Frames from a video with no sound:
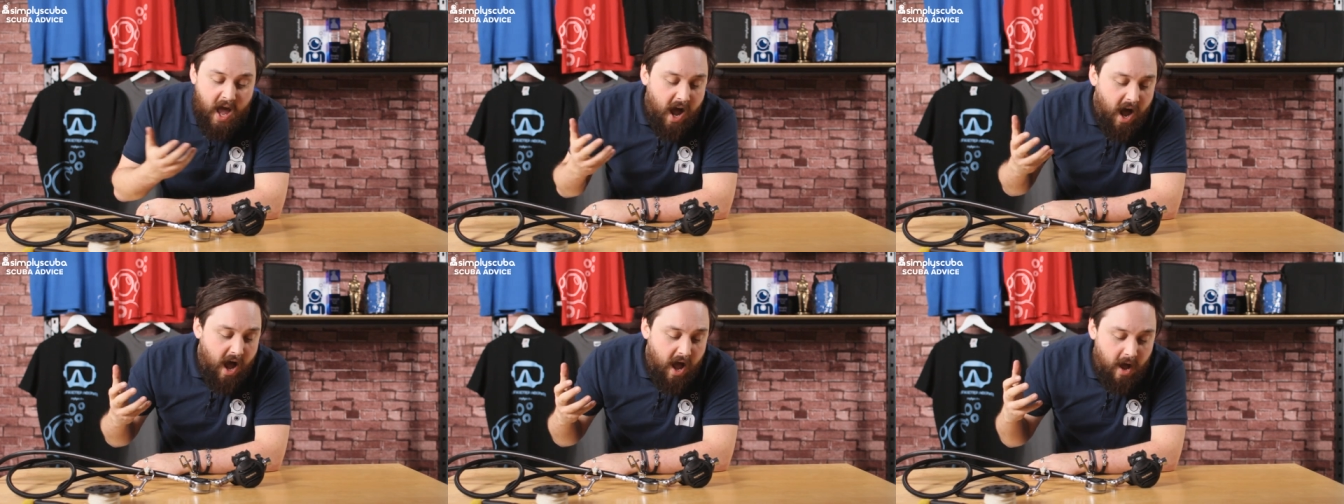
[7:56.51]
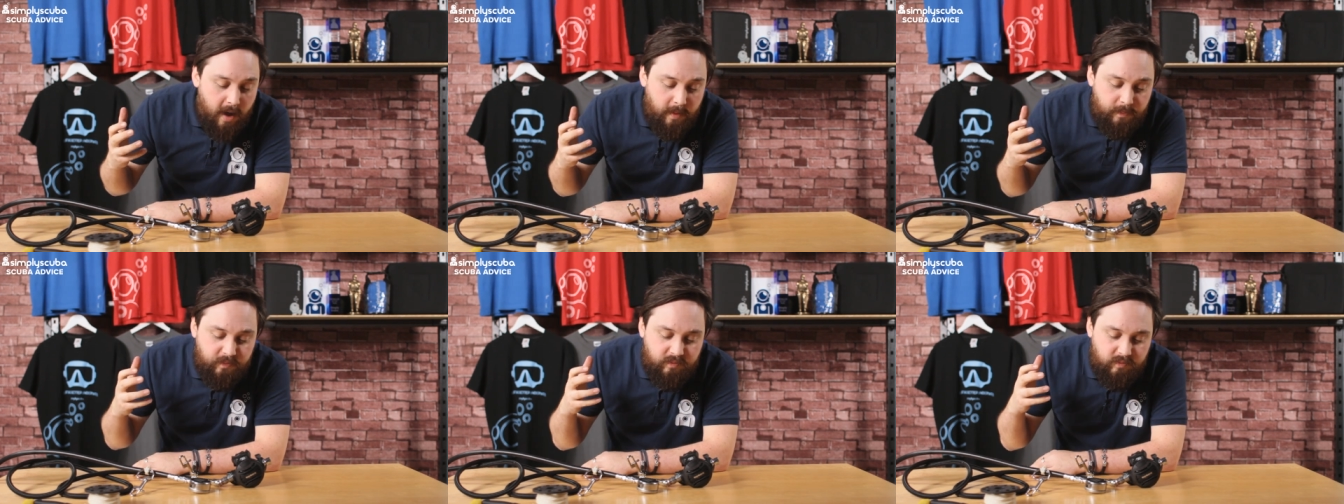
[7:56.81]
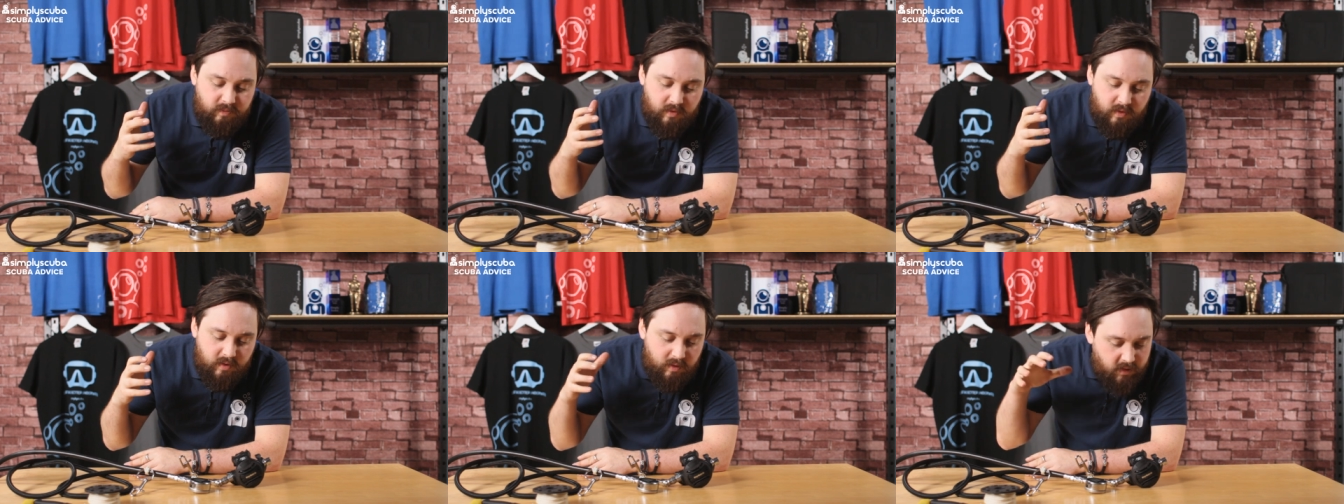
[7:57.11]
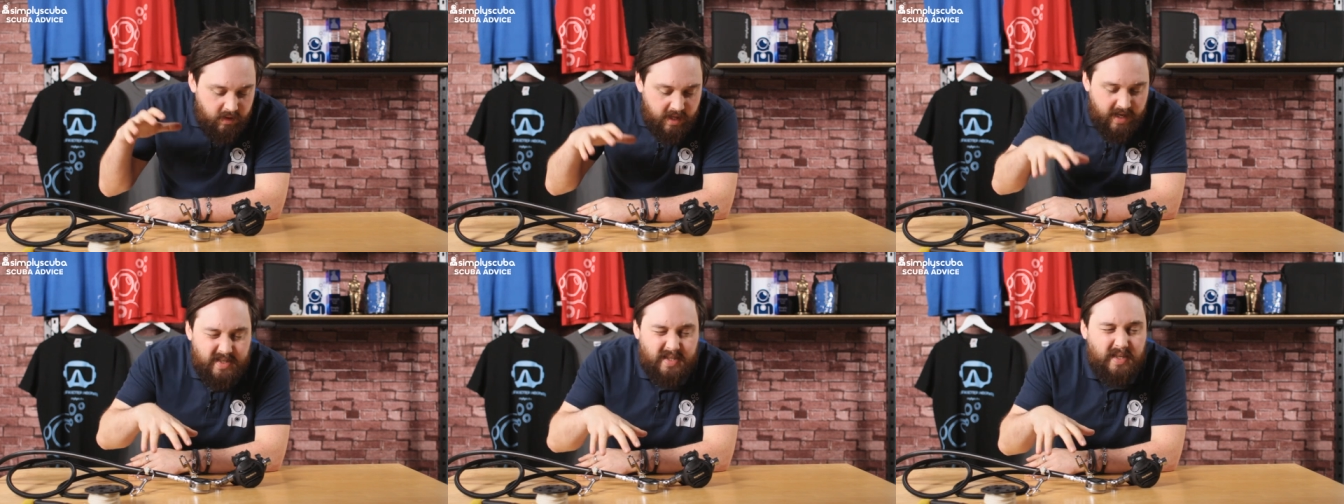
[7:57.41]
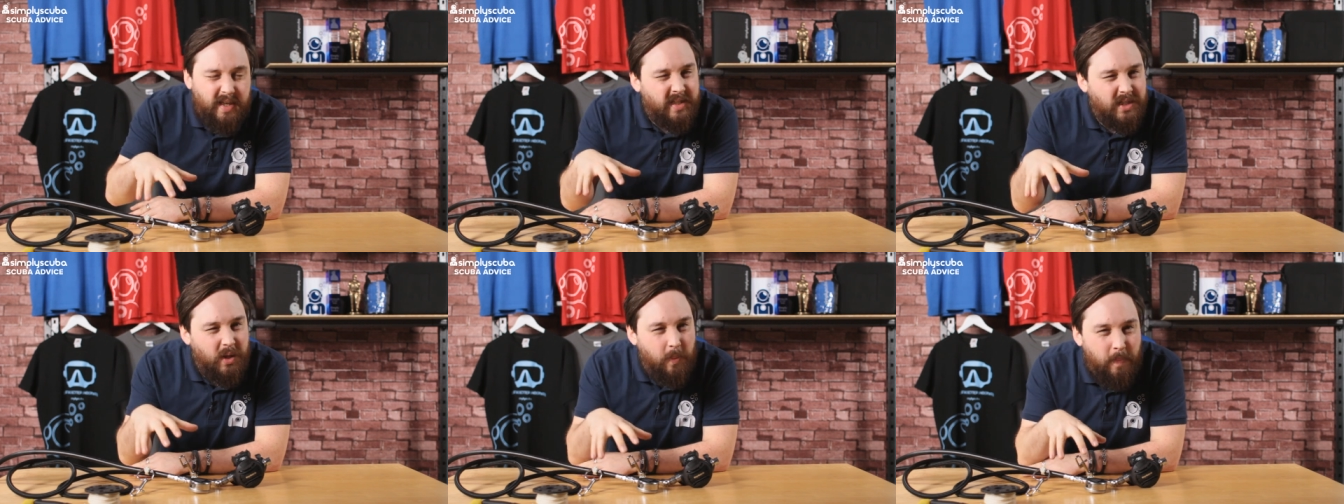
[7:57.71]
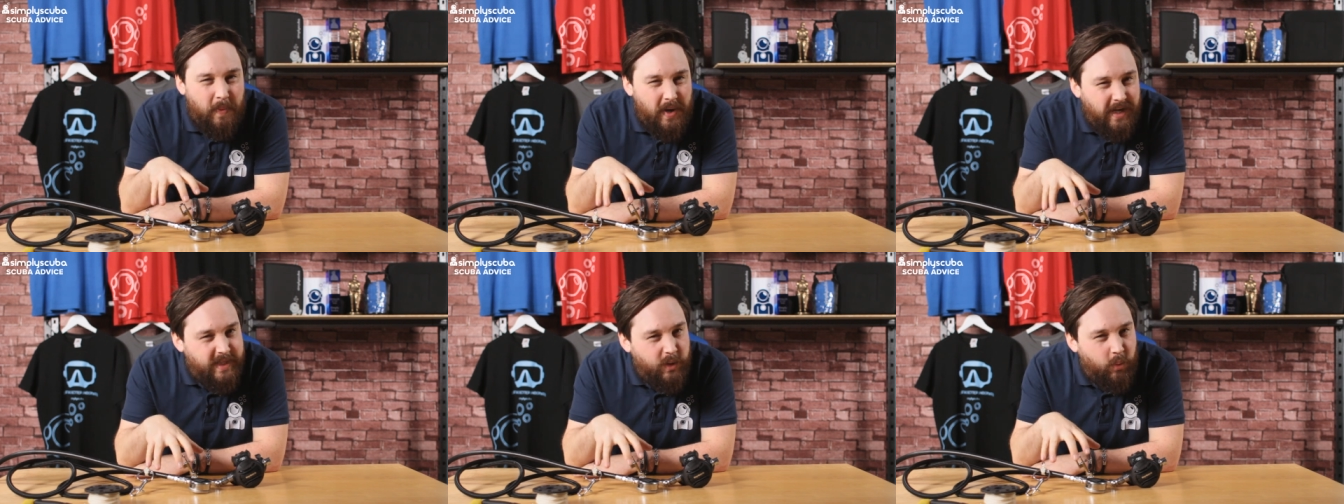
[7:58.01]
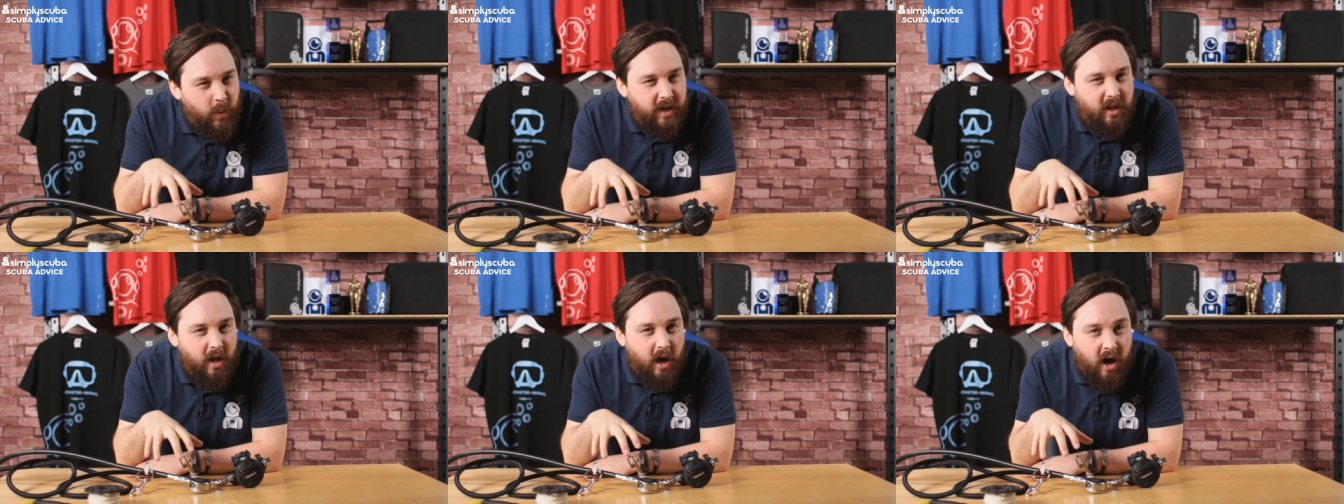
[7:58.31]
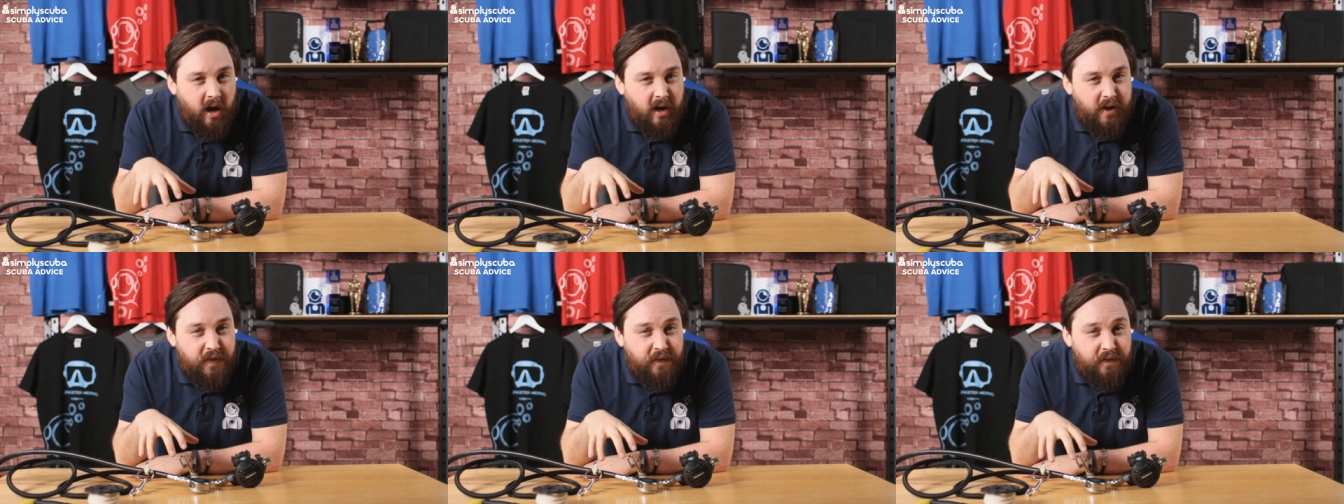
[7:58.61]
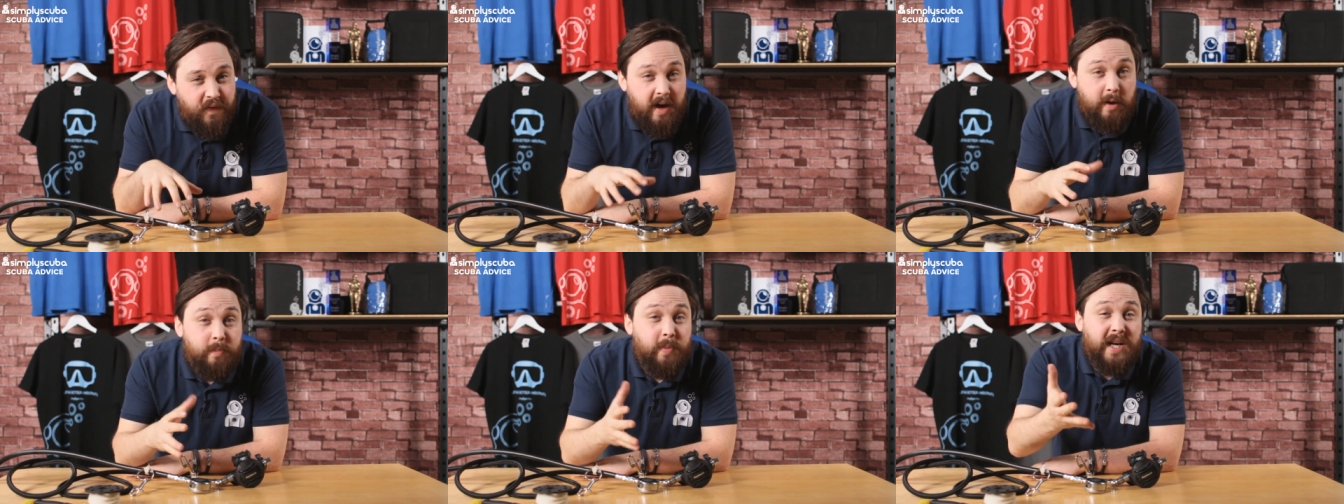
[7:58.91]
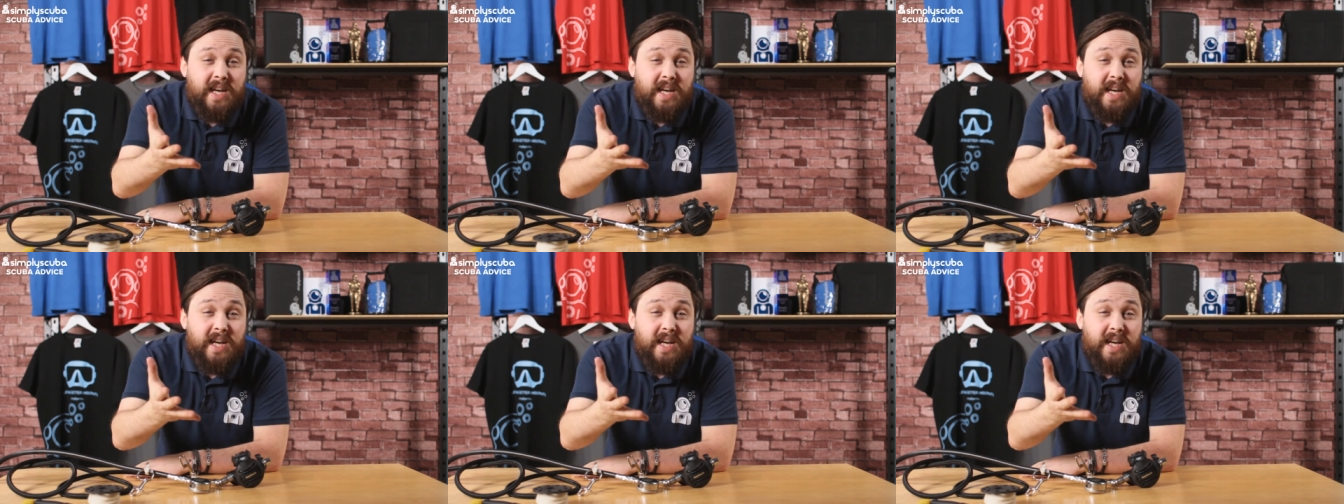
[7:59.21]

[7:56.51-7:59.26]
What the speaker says: That's the best way that I've found,